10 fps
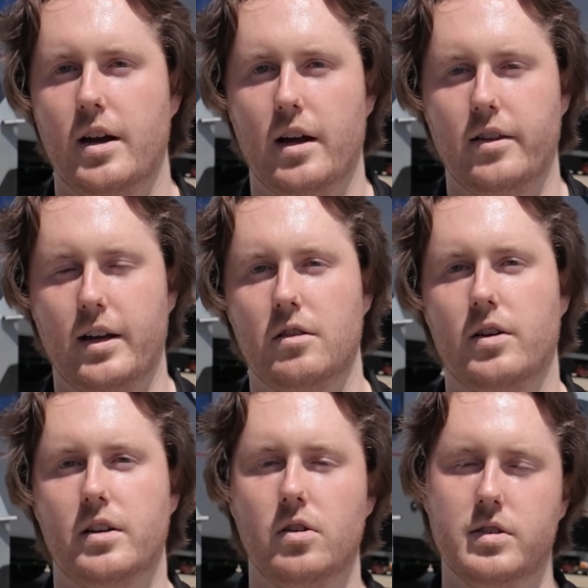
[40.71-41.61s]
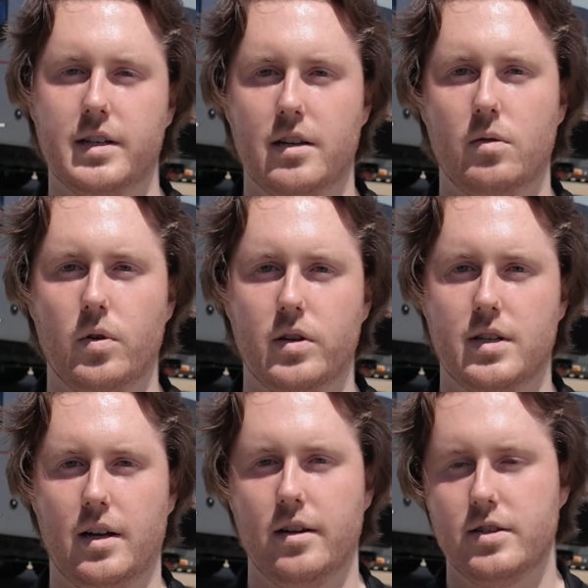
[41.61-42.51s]
they'd like you to get the work
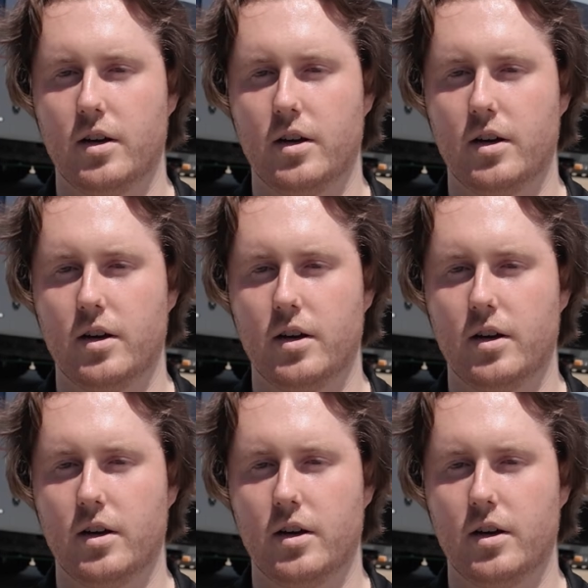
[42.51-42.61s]
done.